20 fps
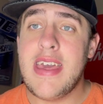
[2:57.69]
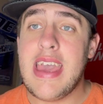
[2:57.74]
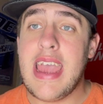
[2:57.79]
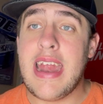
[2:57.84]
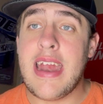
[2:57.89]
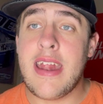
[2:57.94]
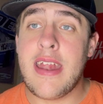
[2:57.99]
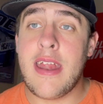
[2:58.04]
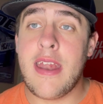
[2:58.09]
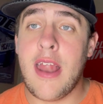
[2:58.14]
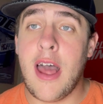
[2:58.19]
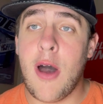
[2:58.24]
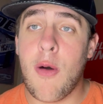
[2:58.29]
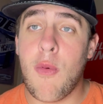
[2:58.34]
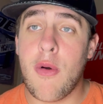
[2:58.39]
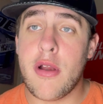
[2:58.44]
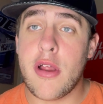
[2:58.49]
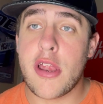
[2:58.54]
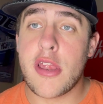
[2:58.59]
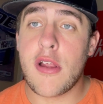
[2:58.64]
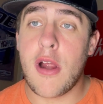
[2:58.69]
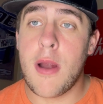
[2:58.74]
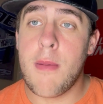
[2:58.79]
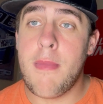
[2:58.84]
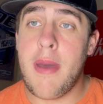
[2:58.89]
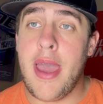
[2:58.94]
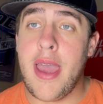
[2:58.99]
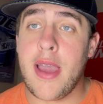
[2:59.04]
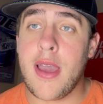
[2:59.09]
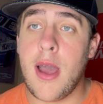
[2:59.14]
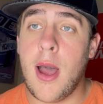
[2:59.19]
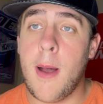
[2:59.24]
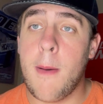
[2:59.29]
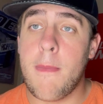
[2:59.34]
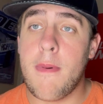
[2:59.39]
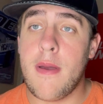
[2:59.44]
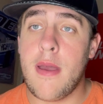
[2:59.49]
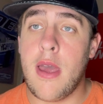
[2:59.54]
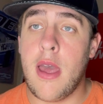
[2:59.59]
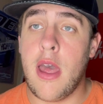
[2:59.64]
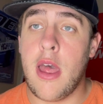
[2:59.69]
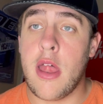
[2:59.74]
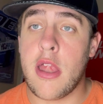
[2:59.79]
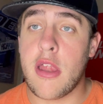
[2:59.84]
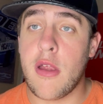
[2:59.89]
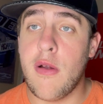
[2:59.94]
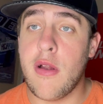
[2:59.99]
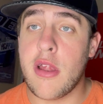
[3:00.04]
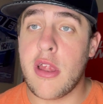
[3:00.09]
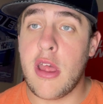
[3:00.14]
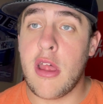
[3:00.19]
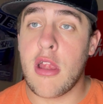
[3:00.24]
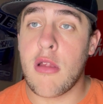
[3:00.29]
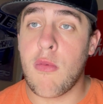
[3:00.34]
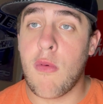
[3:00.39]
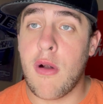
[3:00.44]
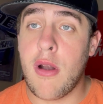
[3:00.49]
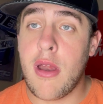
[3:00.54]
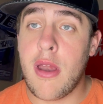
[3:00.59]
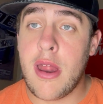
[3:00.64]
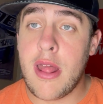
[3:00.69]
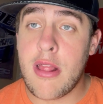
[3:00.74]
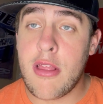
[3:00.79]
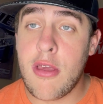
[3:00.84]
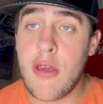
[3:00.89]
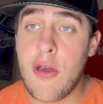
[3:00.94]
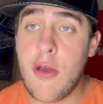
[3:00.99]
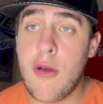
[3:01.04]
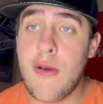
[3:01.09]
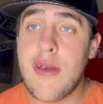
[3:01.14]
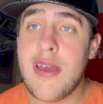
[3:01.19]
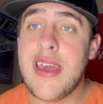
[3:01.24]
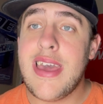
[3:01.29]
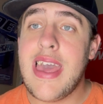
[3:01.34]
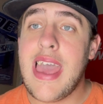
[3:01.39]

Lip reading: and it did not want to start back up as soon as he was wanting it to.